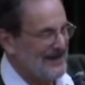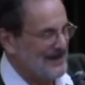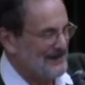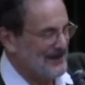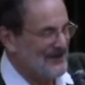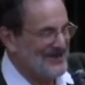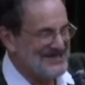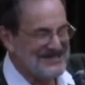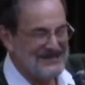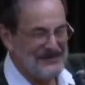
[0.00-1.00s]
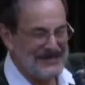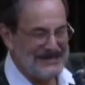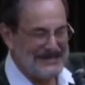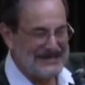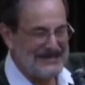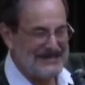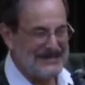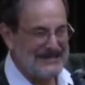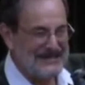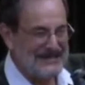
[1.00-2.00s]
Um, the question was
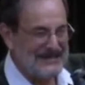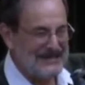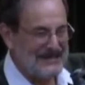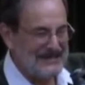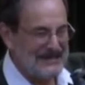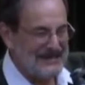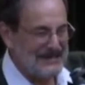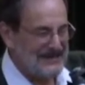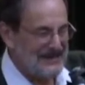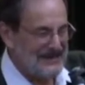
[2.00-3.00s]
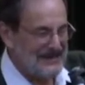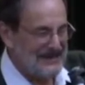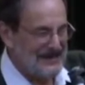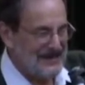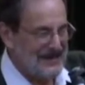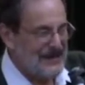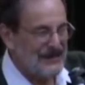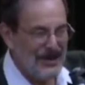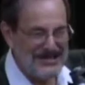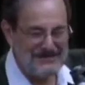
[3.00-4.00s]
Lost poem.
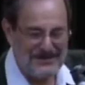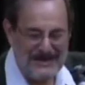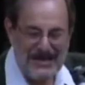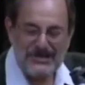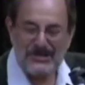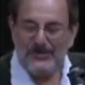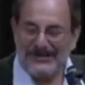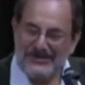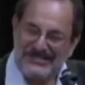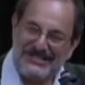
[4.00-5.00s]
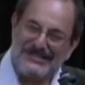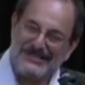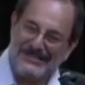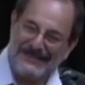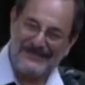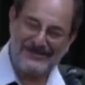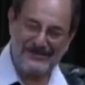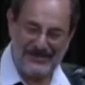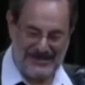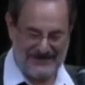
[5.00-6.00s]
Lost poem. So, when Lucille's leaving
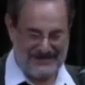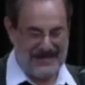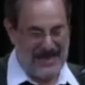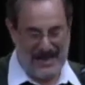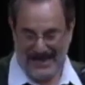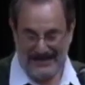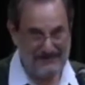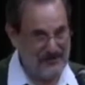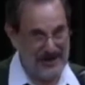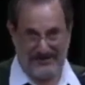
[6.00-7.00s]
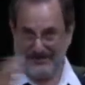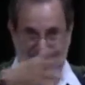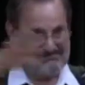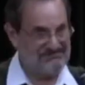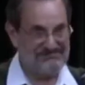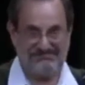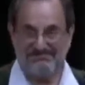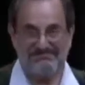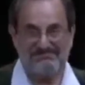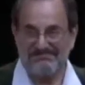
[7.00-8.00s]
her office, I had brought her
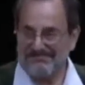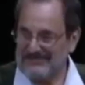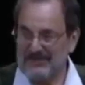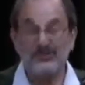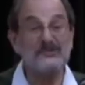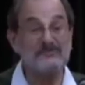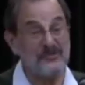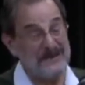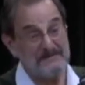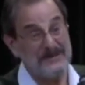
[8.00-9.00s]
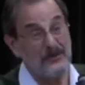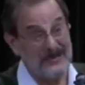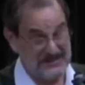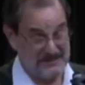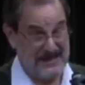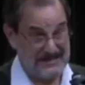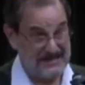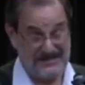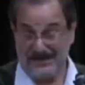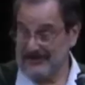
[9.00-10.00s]
two great big waste
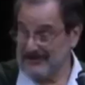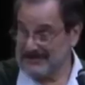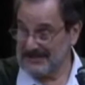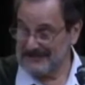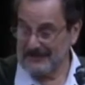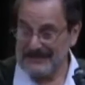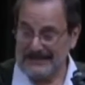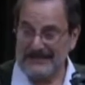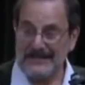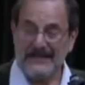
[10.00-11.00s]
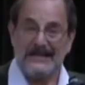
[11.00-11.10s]
baskets to throw stuff away in.